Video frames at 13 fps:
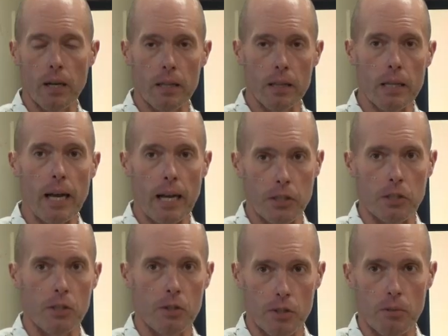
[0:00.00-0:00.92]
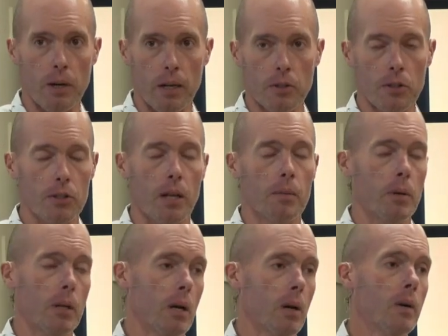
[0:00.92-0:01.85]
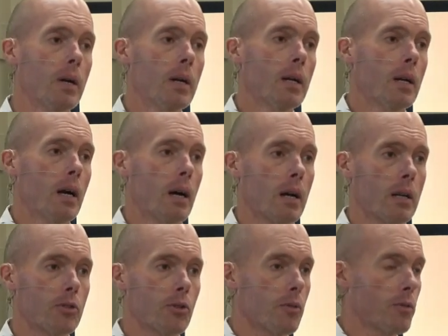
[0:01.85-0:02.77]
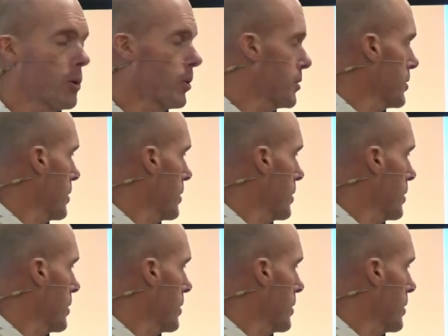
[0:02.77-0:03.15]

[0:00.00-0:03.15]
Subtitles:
and the actions around Saint-Malo. So, of course,